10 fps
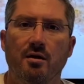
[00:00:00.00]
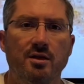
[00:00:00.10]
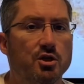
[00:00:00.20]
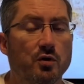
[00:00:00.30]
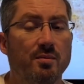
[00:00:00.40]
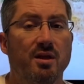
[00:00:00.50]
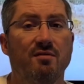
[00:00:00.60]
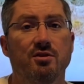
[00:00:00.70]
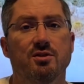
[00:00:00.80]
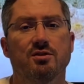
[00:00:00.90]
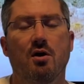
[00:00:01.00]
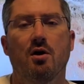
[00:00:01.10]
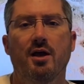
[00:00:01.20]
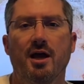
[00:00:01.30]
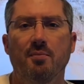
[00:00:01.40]
The trim levels
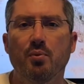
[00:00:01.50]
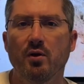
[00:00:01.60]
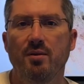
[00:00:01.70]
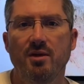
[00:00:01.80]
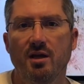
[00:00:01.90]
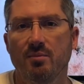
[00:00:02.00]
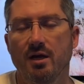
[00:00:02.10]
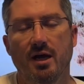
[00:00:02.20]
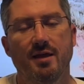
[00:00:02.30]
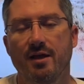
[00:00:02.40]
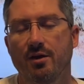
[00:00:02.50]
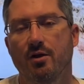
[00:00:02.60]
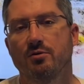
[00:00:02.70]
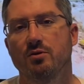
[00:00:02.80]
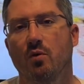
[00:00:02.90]
start at premium and then
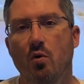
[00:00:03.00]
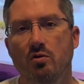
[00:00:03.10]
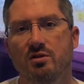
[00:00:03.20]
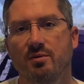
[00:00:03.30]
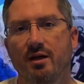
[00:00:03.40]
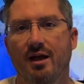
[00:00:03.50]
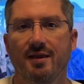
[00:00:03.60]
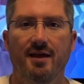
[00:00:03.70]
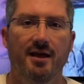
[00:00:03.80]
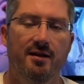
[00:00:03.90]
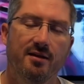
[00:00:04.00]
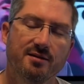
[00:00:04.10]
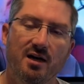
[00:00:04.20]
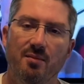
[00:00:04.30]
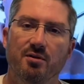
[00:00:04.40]
go to ultimate, and then the
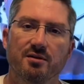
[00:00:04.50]
top of the